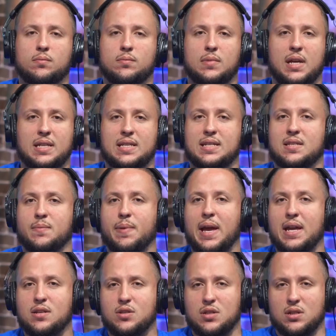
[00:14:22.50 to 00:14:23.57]

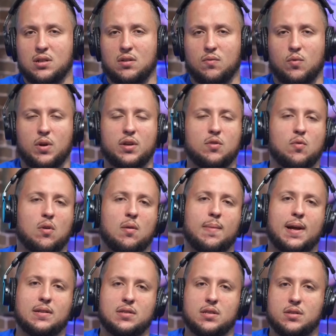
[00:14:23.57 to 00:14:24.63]
anticipation of what you were
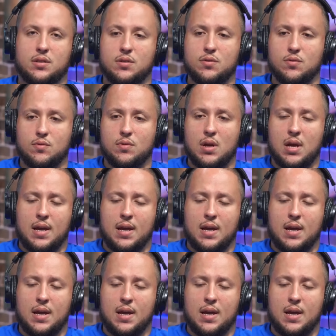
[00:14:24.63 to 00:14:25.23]
about to do.